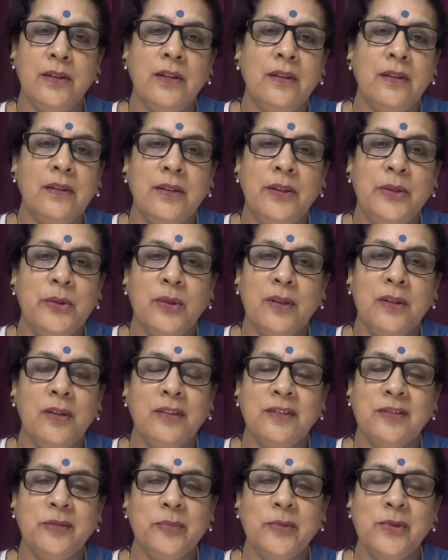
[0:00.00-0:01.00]
You are
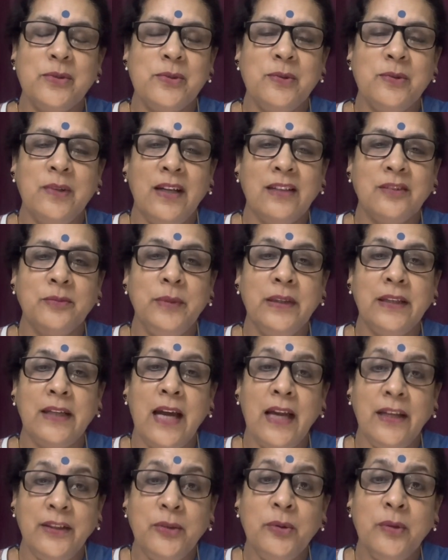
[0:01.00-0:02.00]
not supposed to ask me,
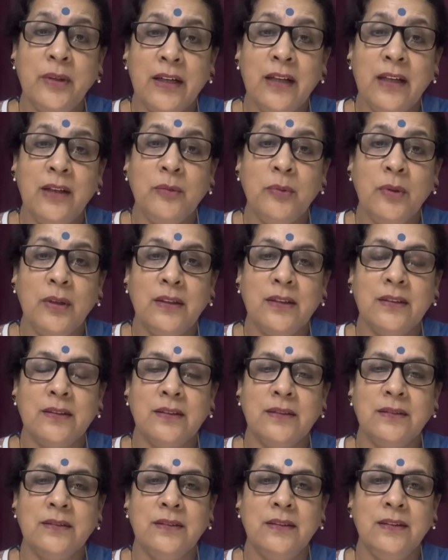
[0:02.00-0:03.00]
can you drink water?
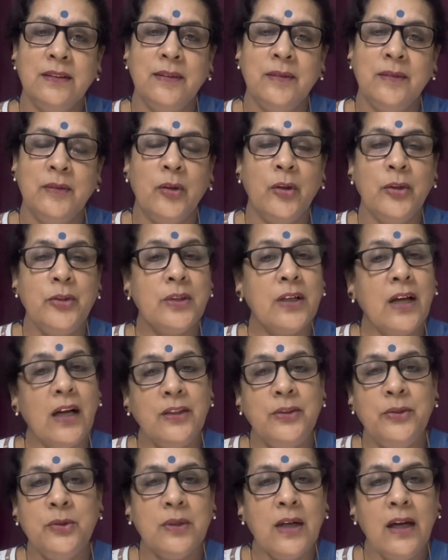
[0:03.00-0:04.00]
Or
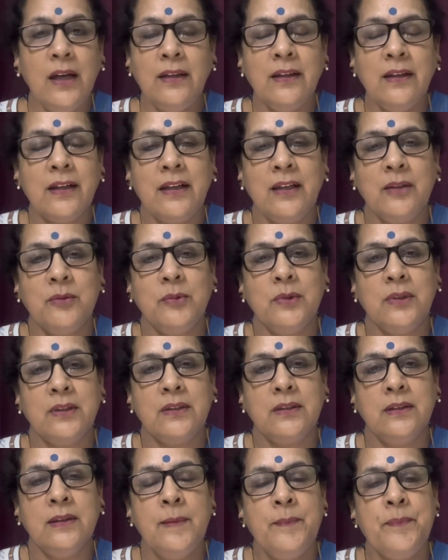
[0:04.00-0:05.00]
you can't drink
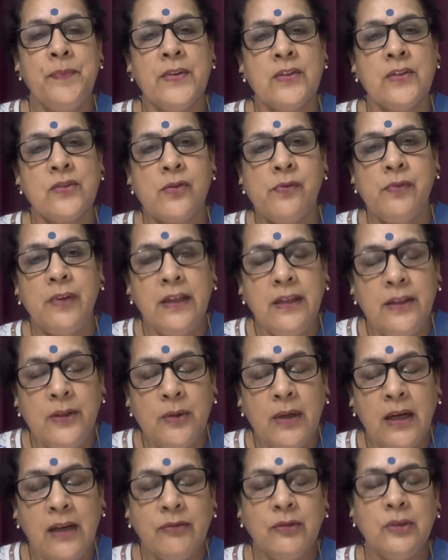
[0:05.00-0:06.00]
water. So when
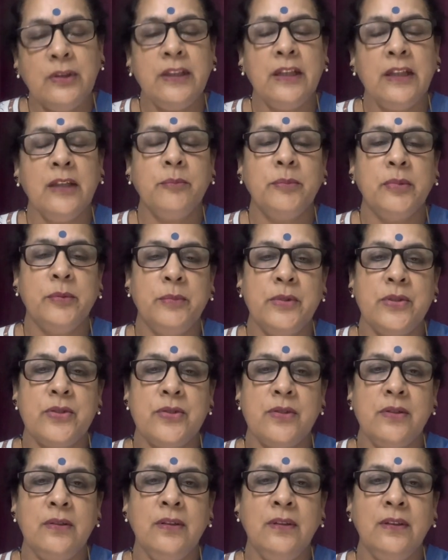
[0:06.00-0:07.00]
you have to take
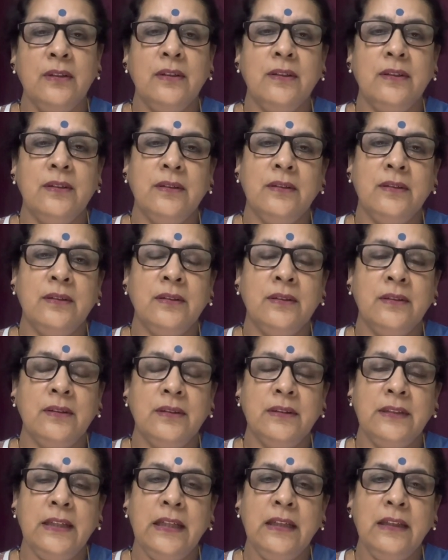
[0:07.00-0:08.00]
permission,
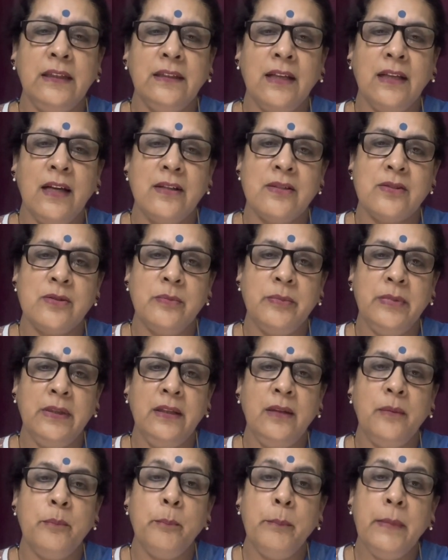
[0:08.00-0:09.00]
then it has to
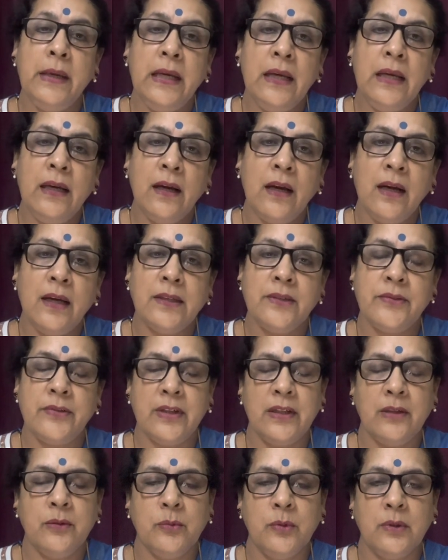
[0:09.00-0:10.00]
be, may I
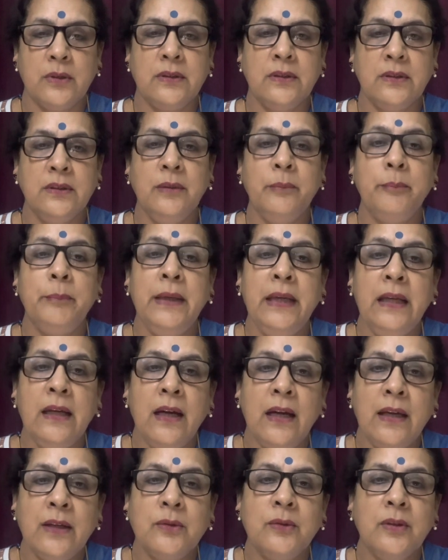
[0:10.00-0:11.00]
drink water? May
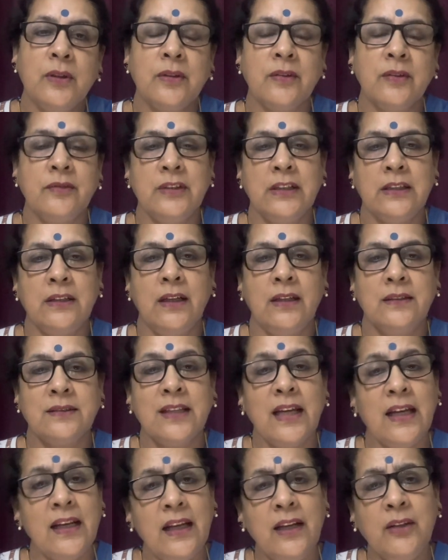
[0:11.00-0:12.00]
I go out of the class?
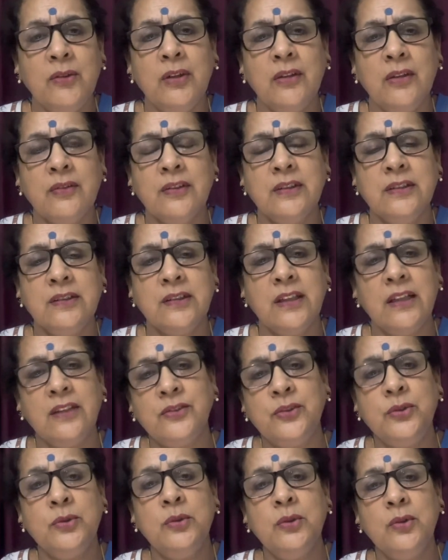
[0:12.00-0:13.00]
Can I go out of the
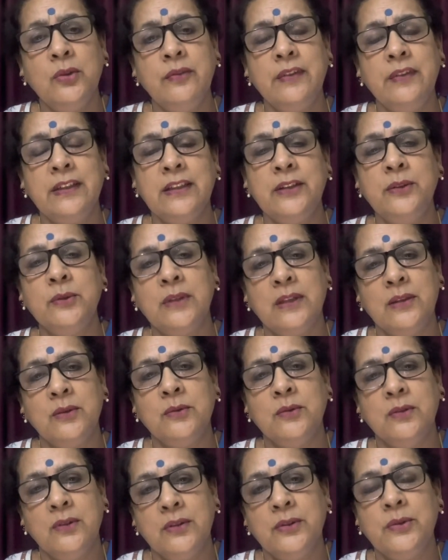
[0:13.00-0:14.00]
class? You know whether you can
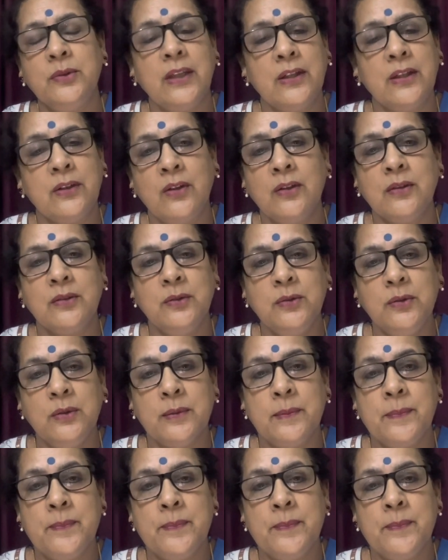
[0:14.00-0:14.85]
go or you cannot go.